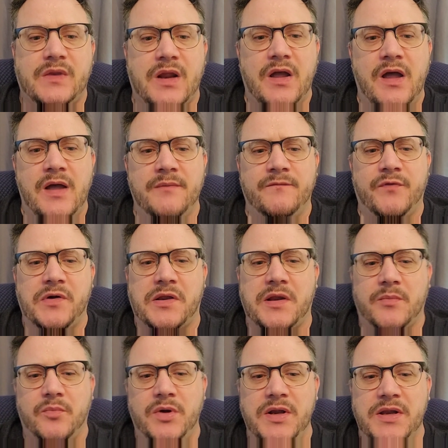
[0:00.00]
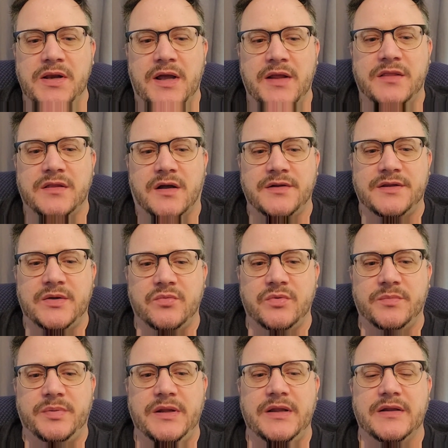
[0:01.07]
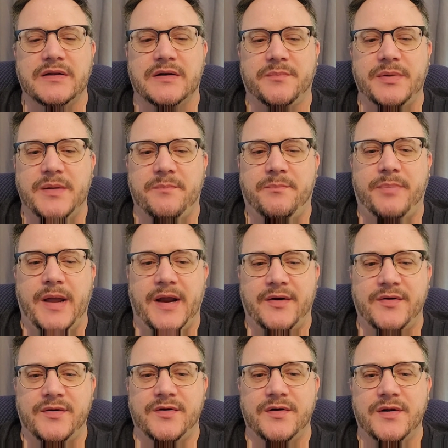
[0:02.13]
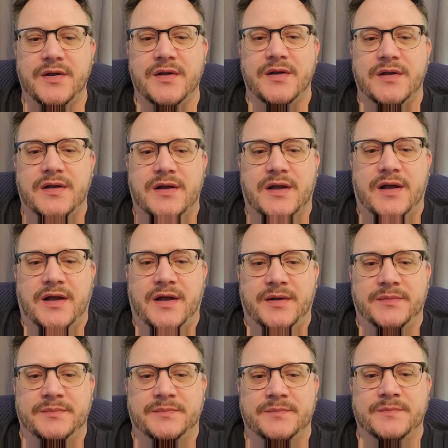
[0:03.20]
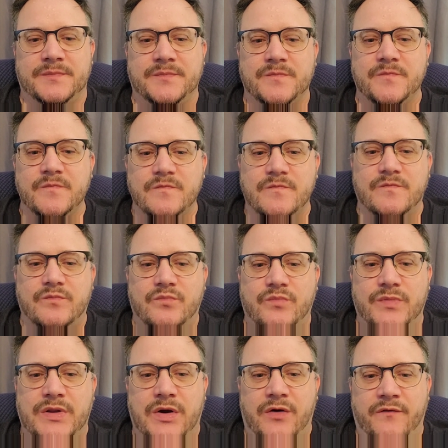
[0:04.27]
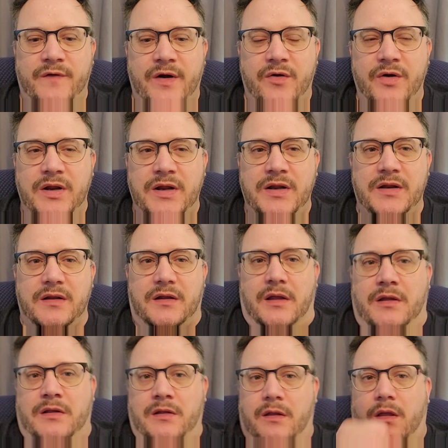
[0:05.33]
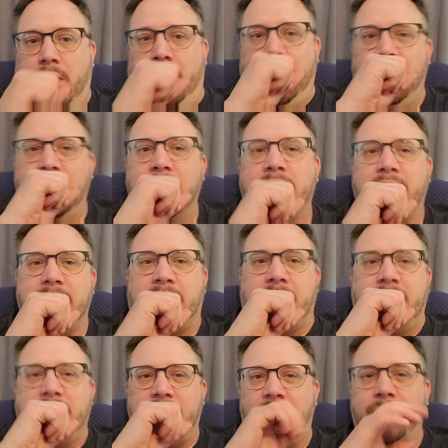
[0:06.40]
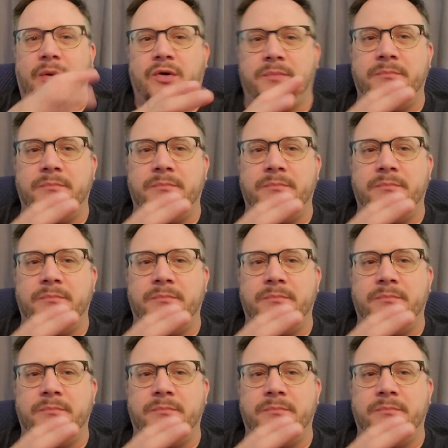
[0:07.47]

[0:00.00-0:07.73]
For some reason, I thought they would be a little bit better. They're very, like, they're about a